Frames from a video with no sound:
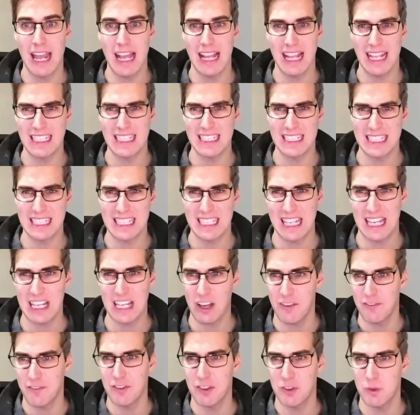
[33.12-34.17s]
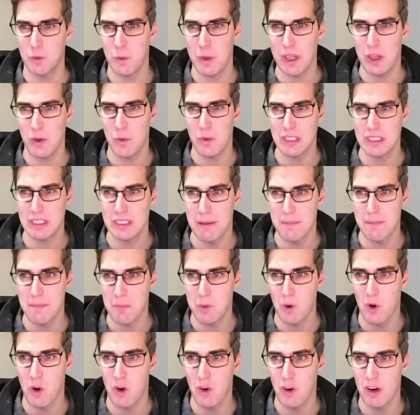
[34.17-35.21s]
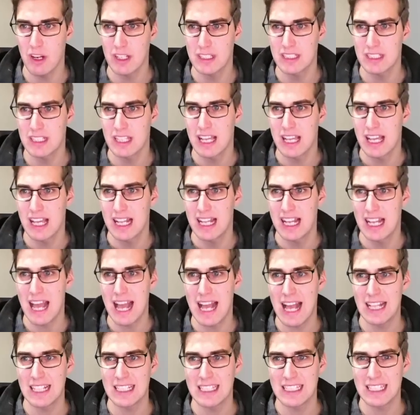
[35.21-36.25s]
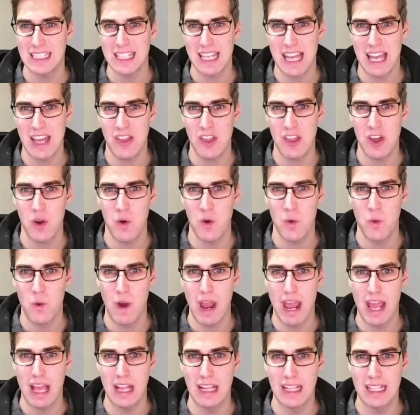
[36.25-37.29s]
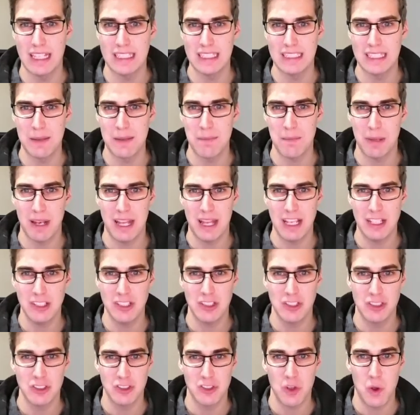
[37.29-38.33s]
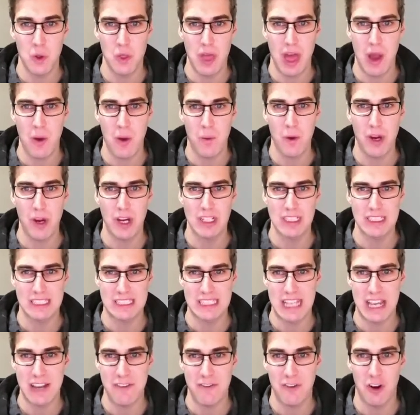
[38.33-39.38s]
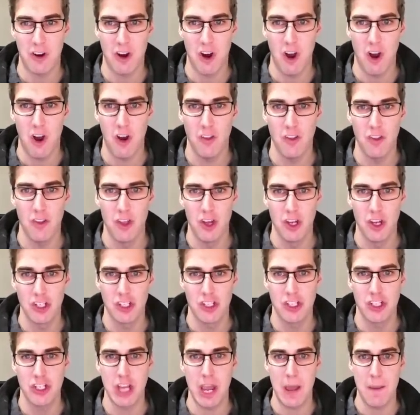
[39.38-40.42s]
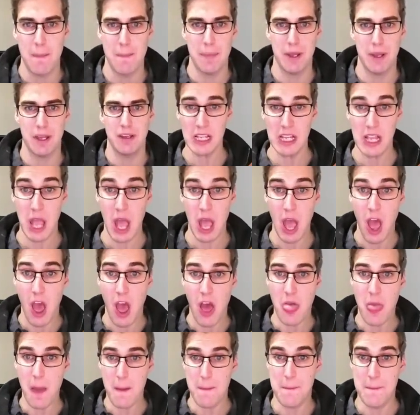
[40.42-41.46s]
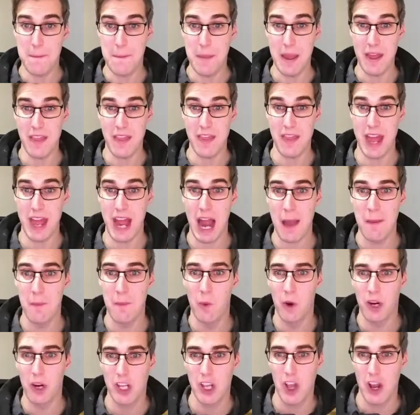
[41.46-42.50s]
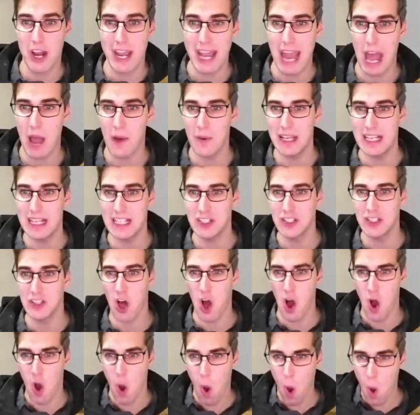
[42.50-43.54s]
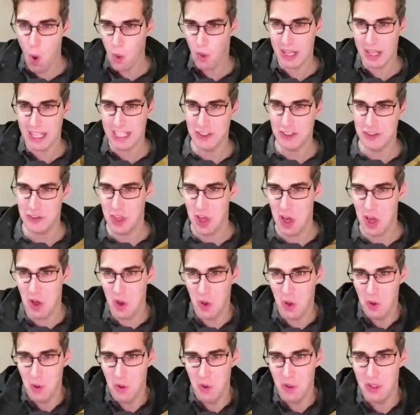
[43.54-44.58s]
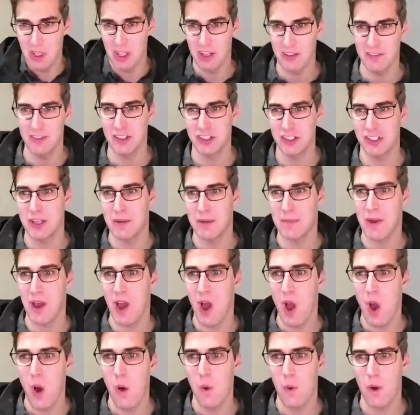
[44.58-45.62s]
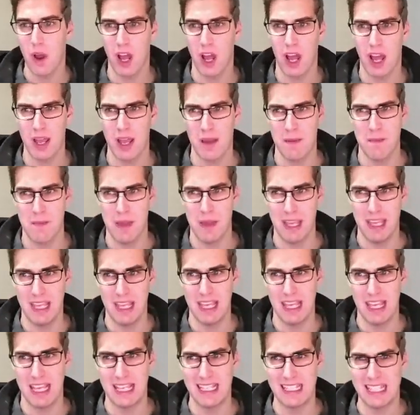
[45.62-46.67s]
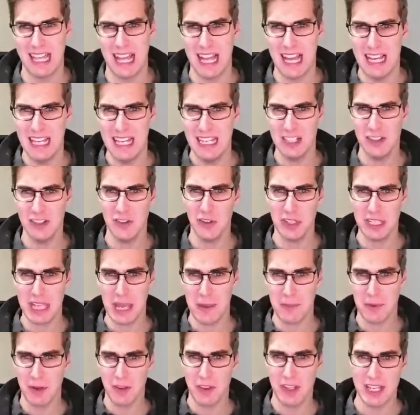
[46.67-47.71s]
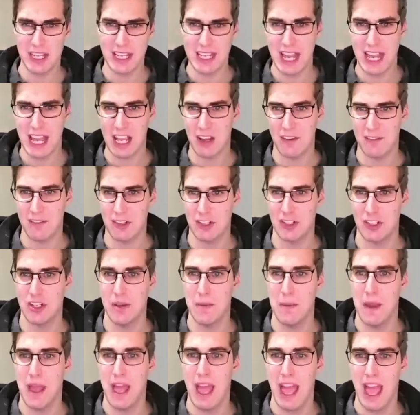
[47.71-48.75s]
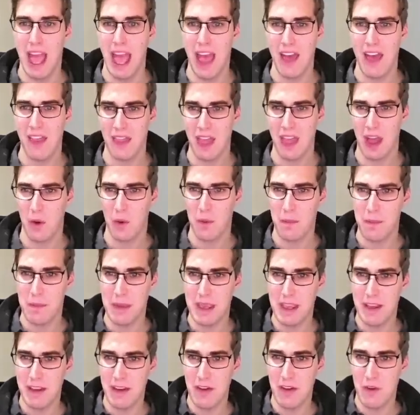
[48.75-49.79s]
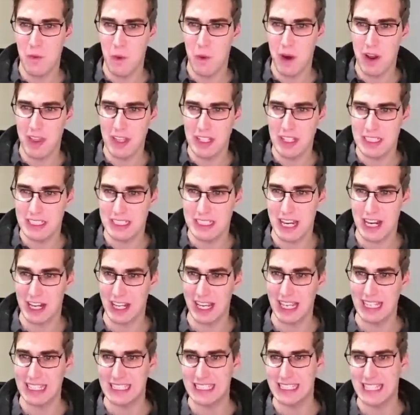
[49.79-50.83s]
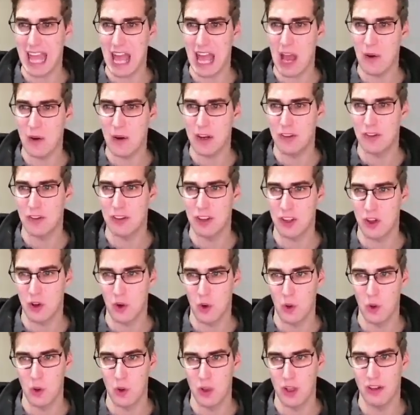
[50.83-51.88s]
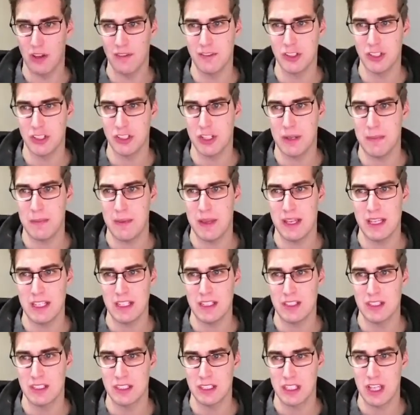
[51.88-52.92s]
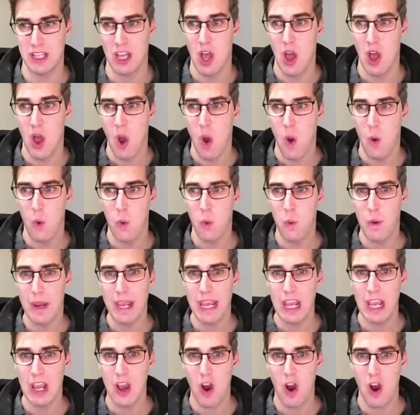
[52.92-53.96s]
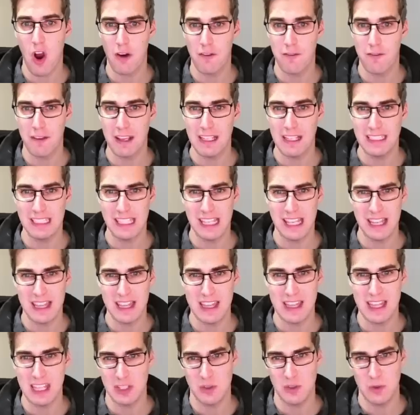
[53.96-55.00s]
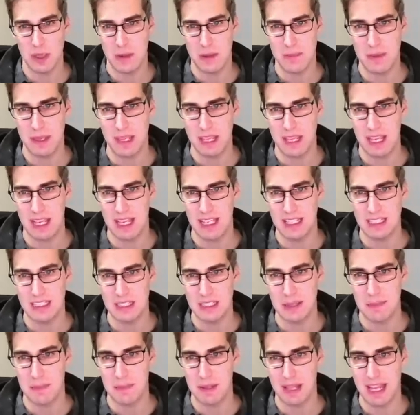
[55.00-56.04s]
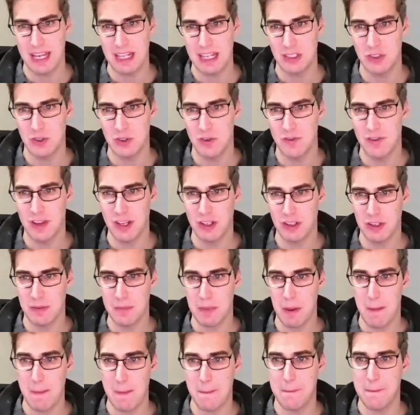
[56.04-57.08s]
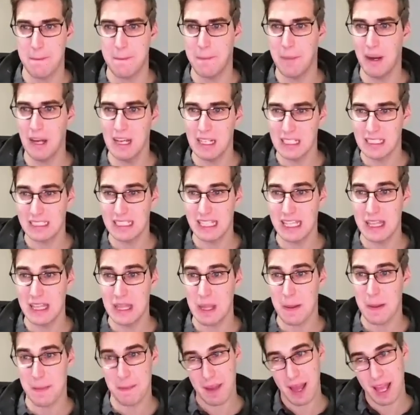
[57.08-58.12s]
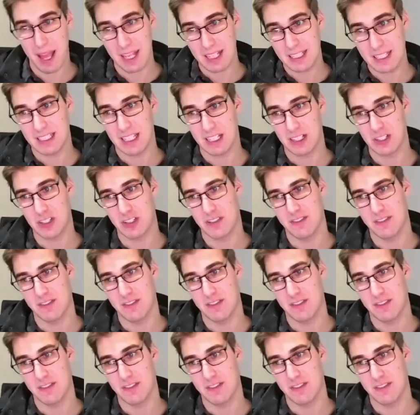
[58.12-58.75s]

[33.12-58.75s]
let's kick off this week with some progress. Let's get the railings in place so that we are safer on the ship. The bit that I'm working on now is the hole into the hull of the ship. What I am making is a little cabin on the deck of the ship, and that will be where the staircase down into the hull of the ship is. We are facing it this way because the plan is to eventually put bunks in the back section of the